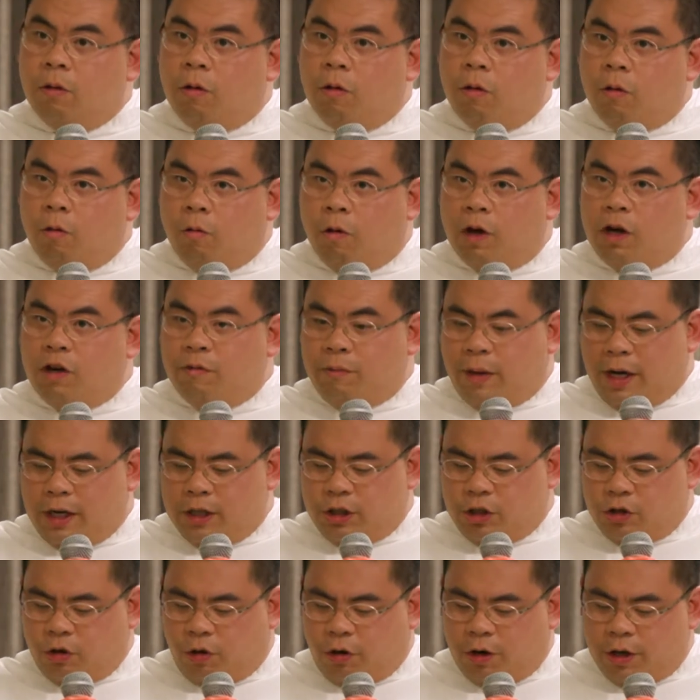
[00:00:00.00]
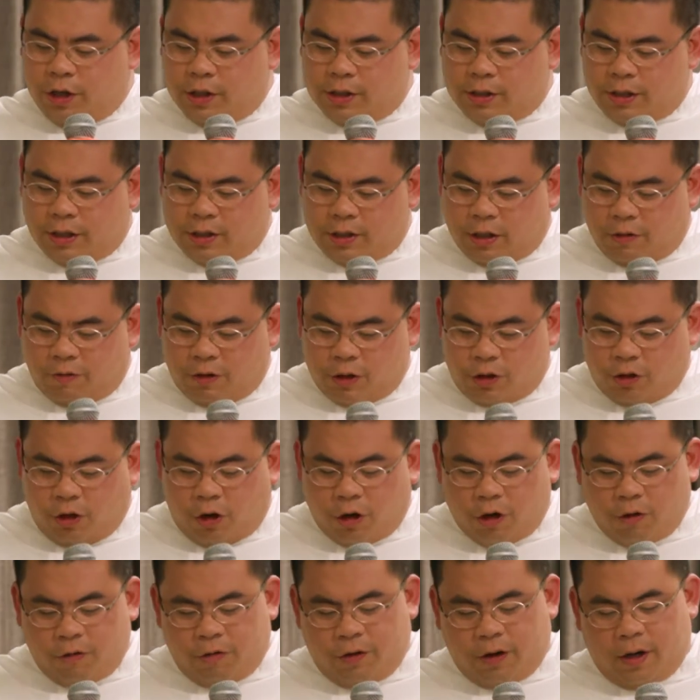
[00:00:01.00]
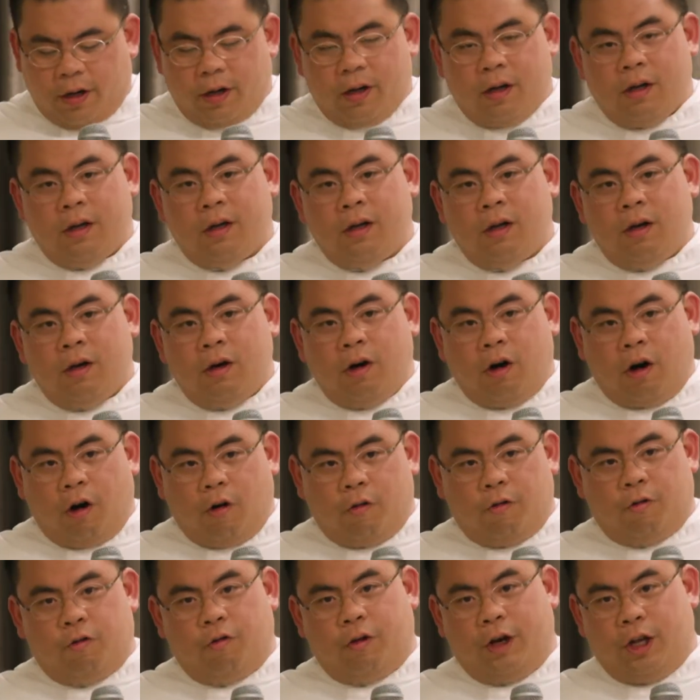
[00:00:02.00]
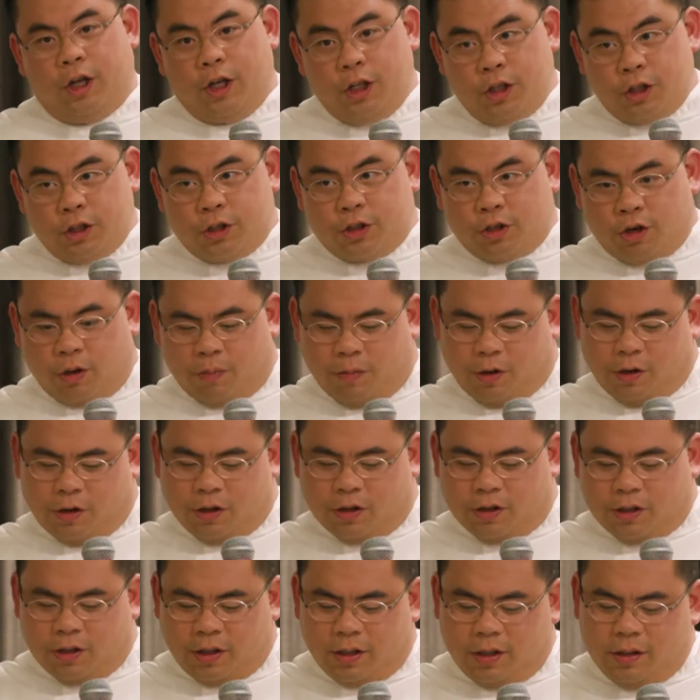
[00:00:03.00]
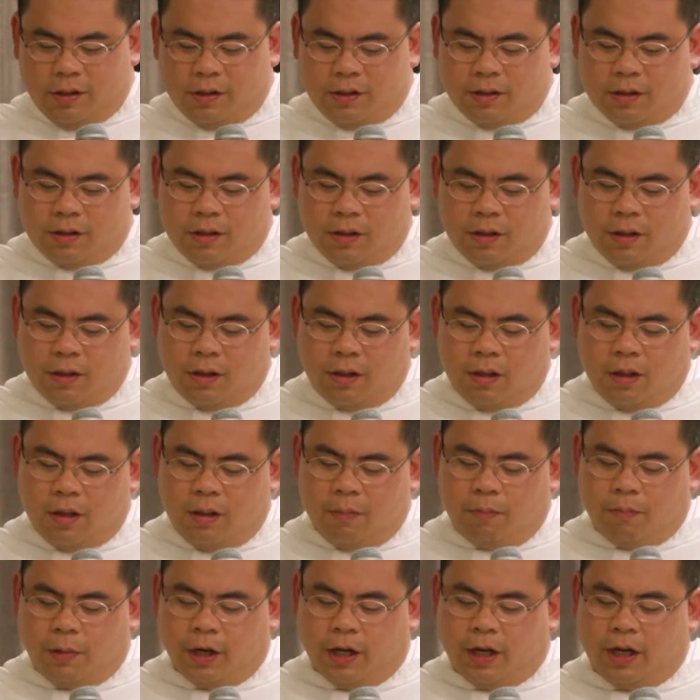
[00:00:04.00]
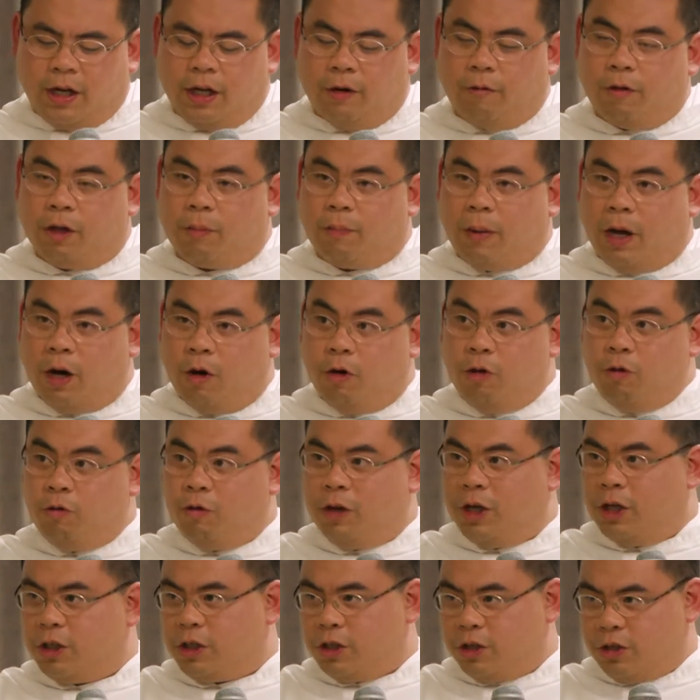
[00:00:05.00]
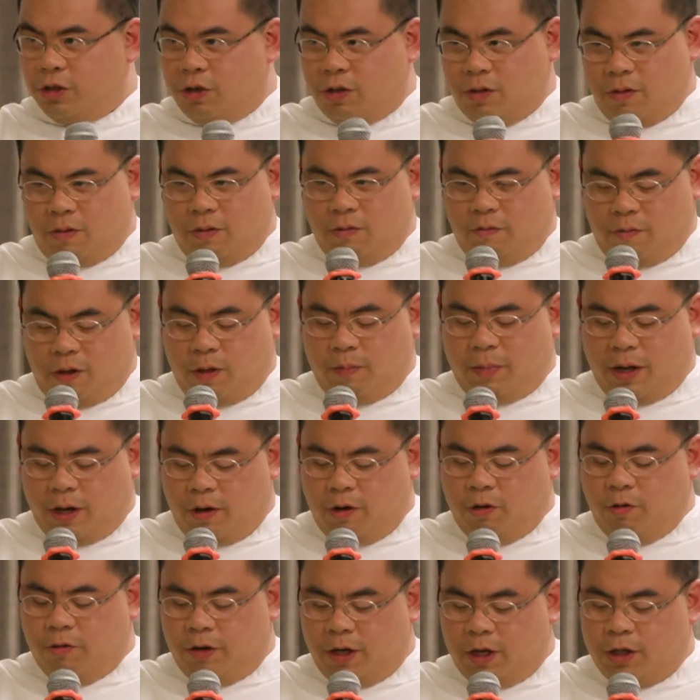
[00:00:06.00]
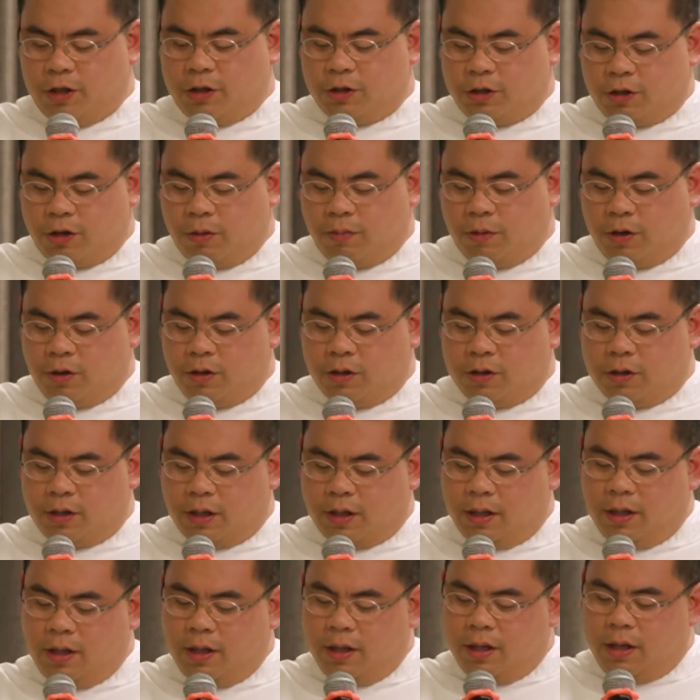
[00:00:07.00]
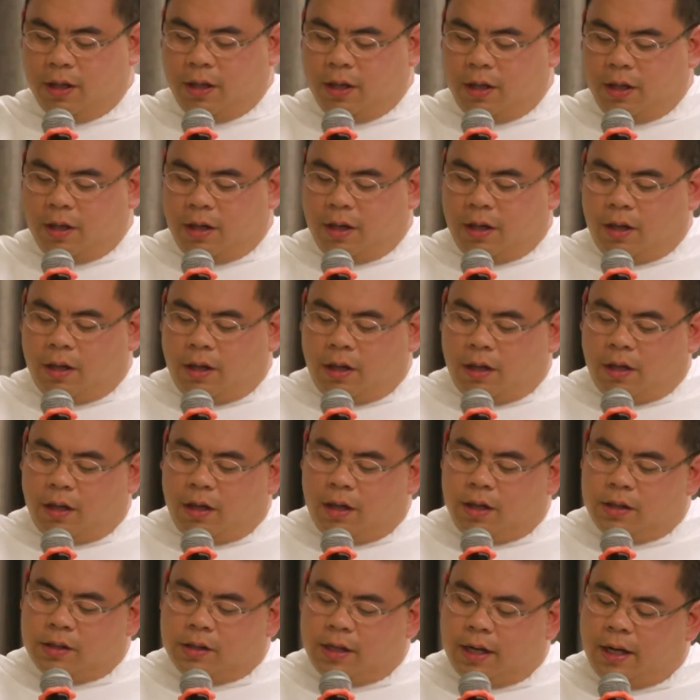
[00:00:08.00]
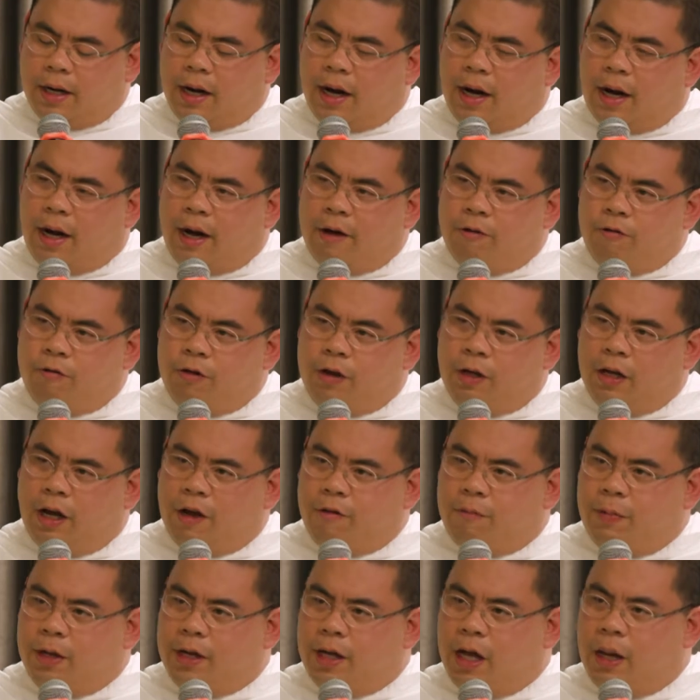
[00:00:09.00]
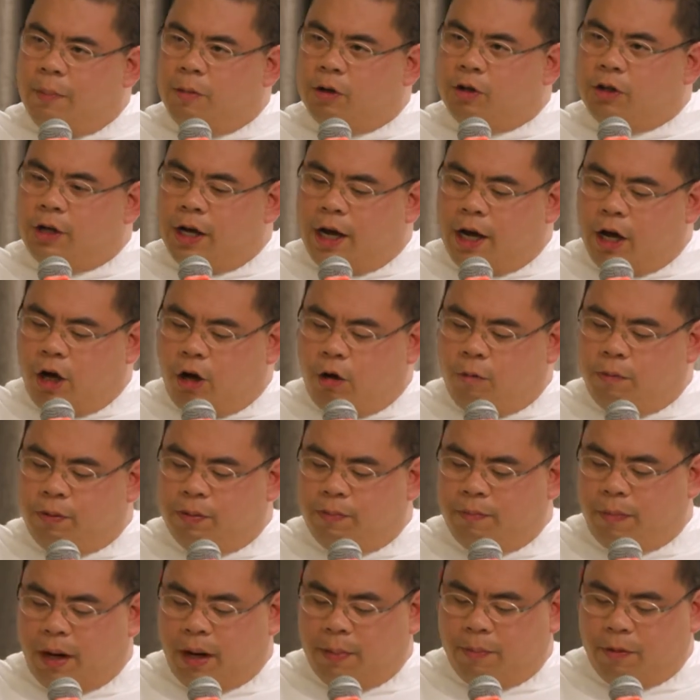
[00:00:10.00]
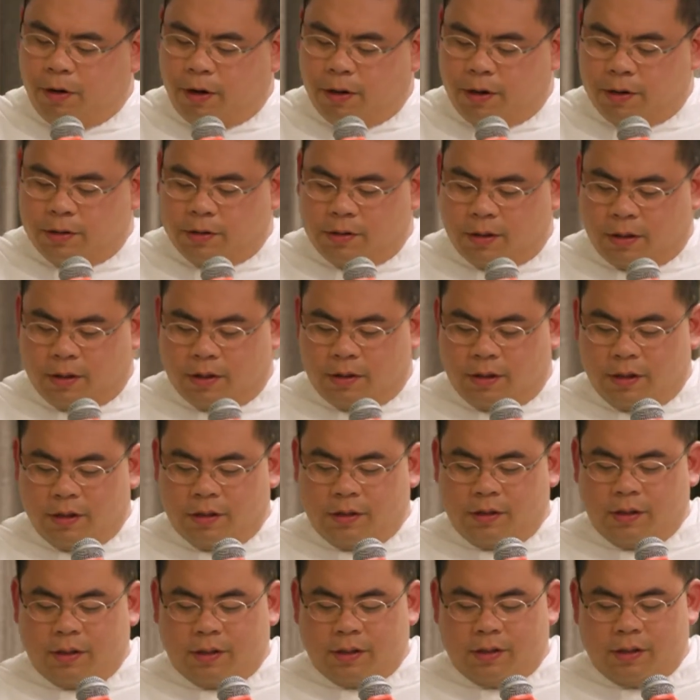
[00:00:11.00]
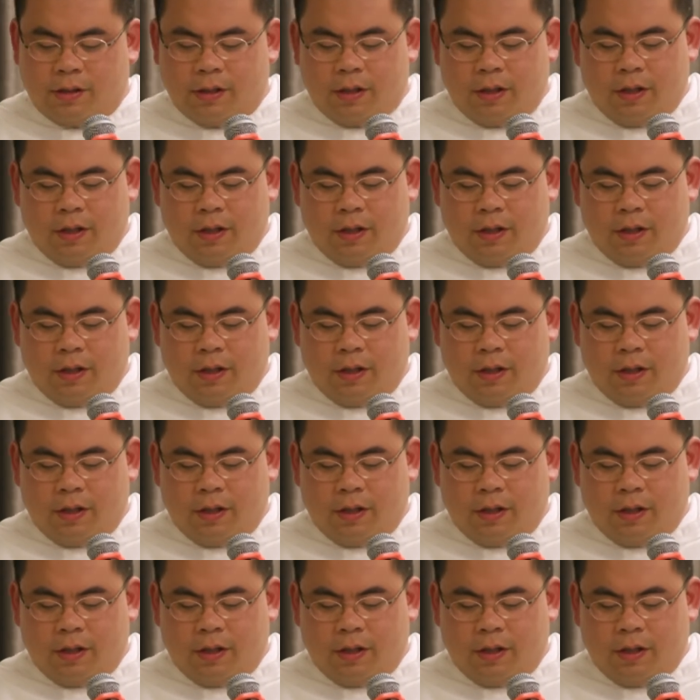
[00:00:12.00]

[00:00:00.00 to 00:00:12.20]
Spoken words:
One of my joys as a photographer of religious communities, beginning with my own religious community, is that I feel I've been able to help my brothers and sisters